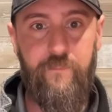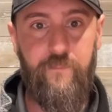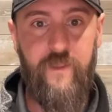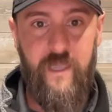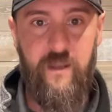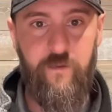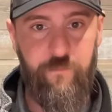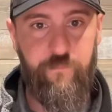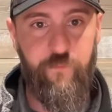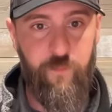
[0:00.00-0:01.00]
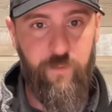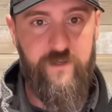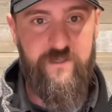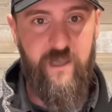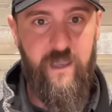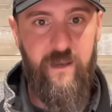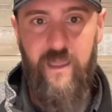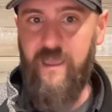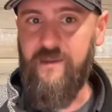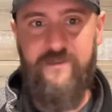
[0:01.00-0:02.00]
getting a footbridge site,
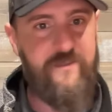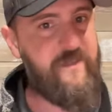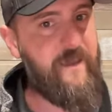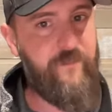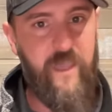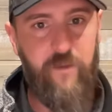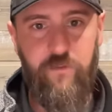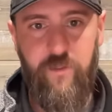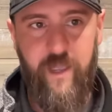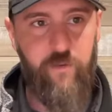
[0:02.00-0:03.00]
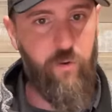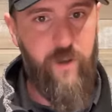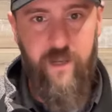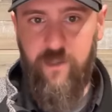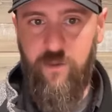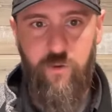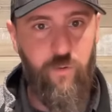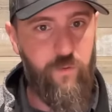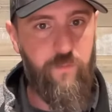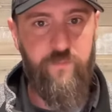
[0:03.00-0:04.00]
it's the same thing with like Quote IQ
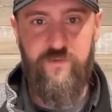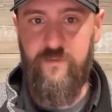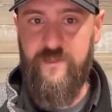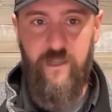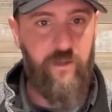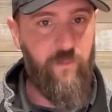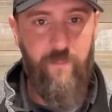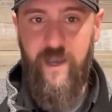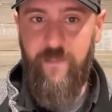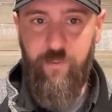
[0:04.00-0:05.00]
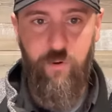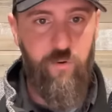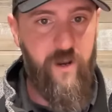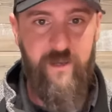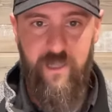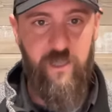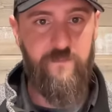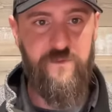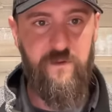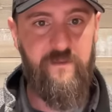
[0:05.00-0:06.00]
or telling them to buy pro grade
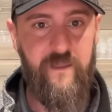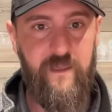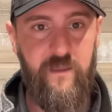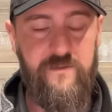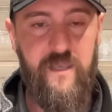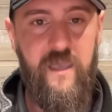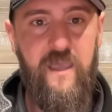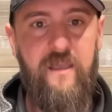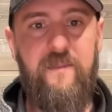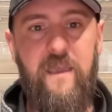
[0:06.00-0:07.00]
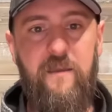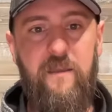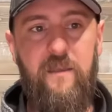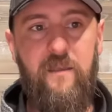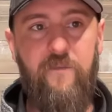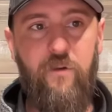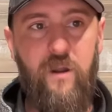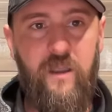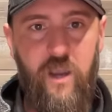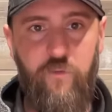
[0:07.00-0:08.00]
chems or anything else. They if you're
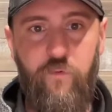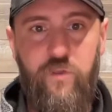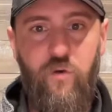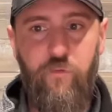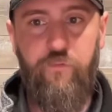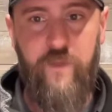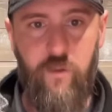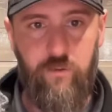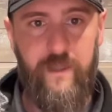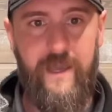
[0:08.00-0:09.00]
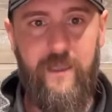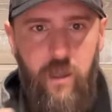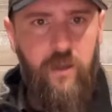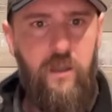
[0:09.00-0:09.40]
not careful, you'll feel like, oh,